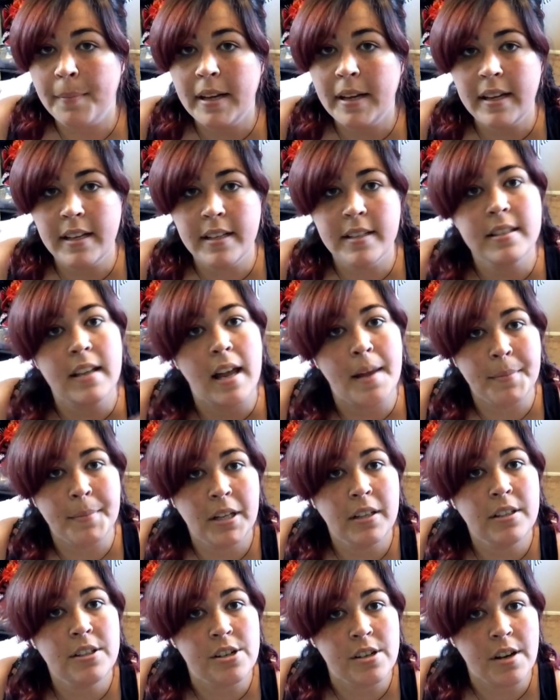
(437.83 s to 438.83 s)
is I'm
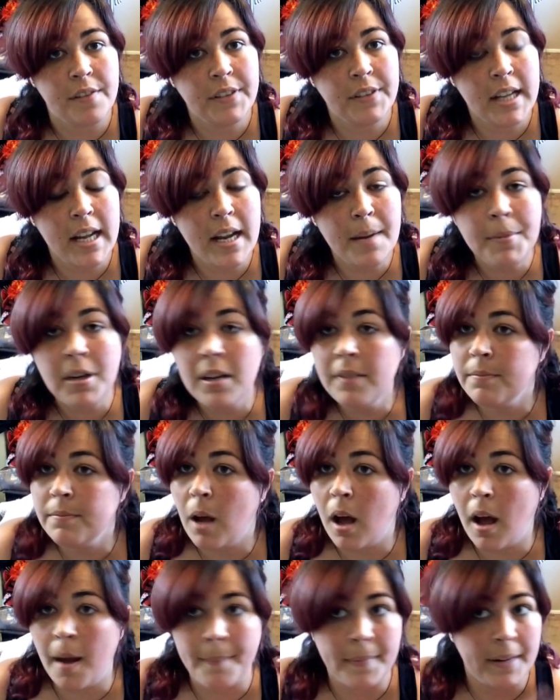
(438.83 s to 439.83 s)
going to turn off the camera. I'm